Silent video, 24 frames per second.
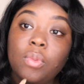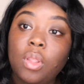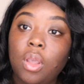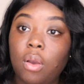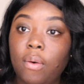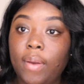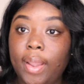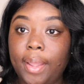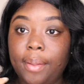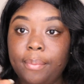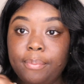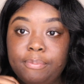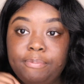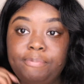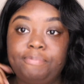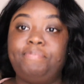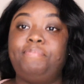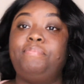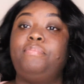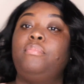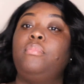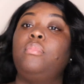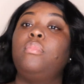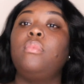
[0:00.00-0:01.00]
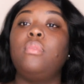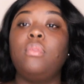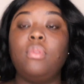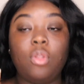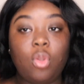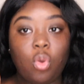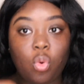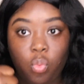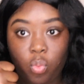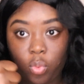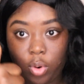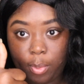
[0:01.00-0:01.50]
All right,
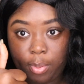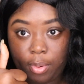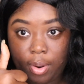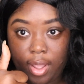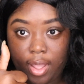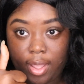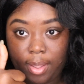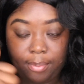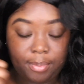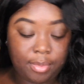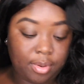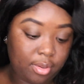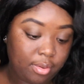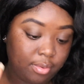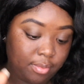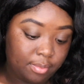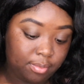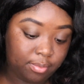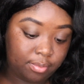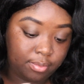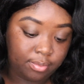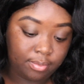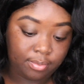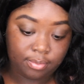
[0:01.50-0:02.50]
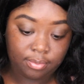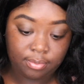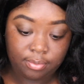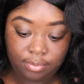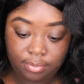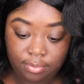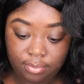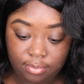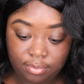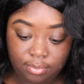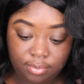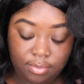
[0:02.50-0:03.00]
we're primed.
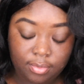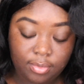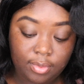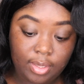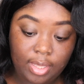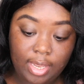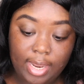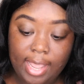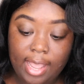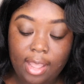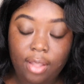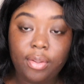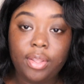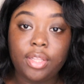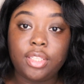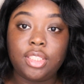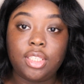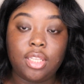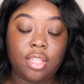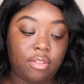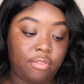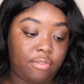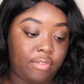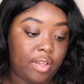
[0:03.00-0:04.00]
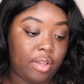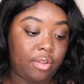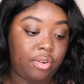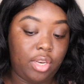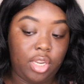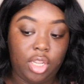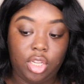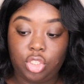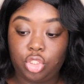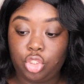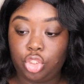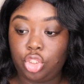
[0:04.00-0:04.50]
Now into the
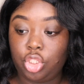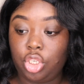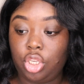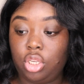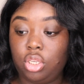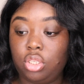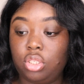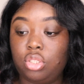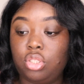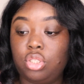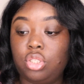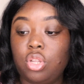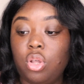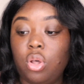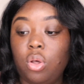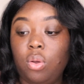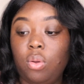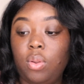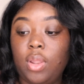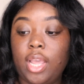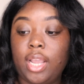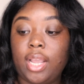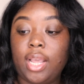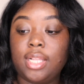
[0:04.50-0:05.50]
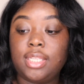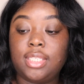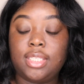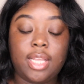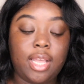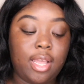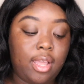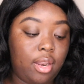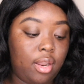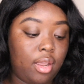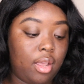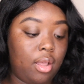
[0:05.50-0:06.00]
foundation. So like I
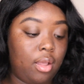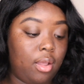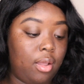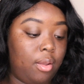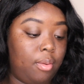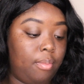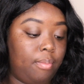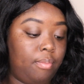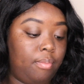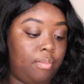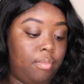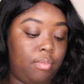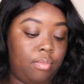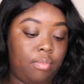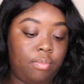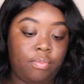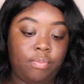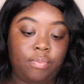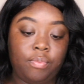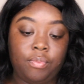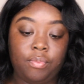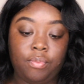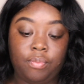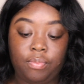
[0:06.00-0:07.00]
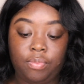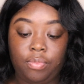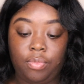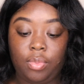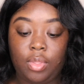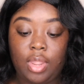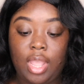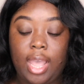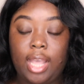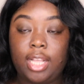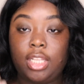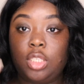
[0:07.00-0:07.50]
said,
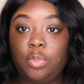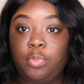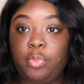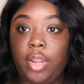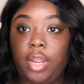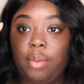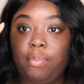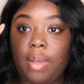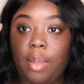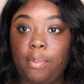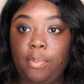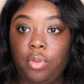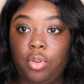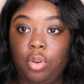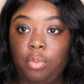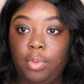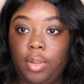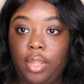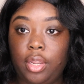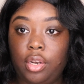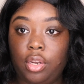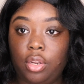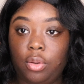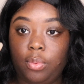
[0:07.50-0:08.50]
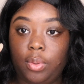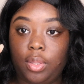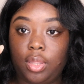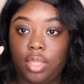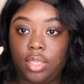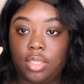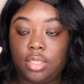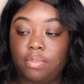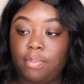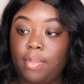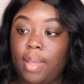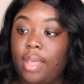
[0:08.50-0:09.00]
I sprayed my beauty blender with
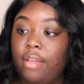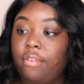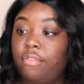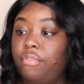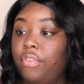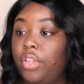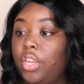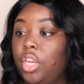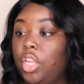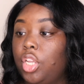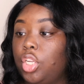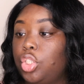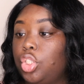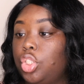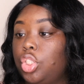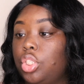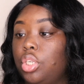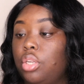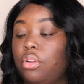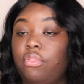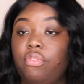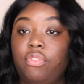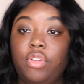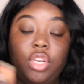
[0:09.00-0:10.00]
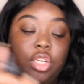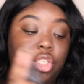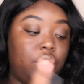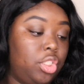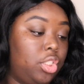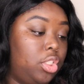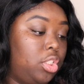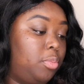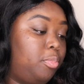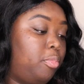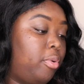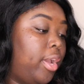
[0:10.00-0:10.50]
this matte
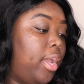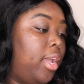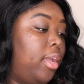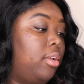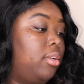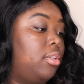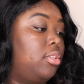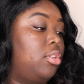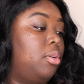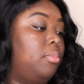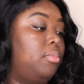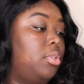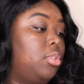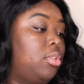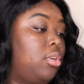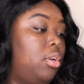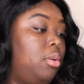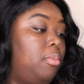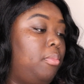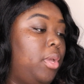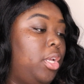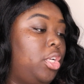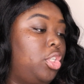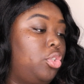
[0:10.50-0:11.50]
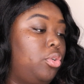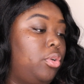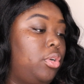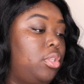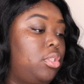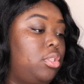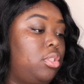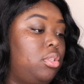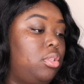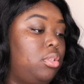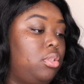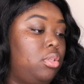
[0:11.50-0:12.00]
finishing spray. So I'm just gonna make sure
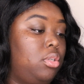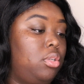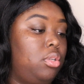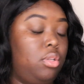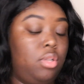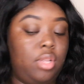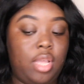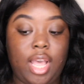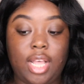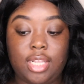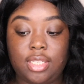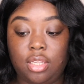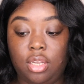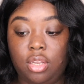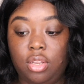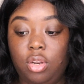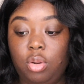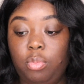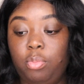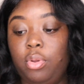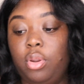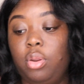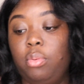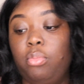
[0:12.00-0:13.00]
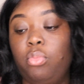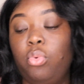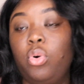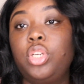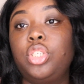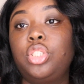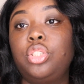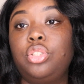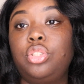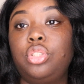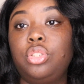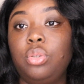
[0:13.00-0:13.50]
it has a little bit of
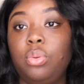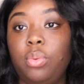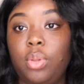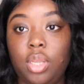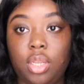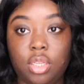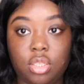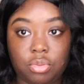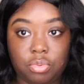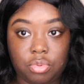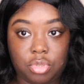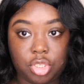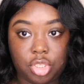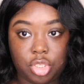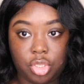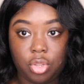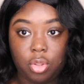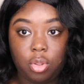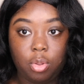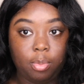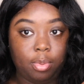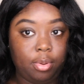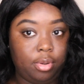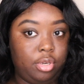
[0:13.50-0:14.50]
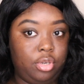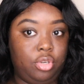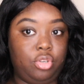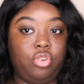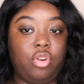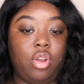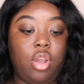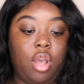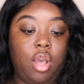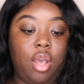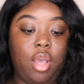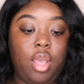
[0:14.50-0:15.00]
moisture to it because it's super dry.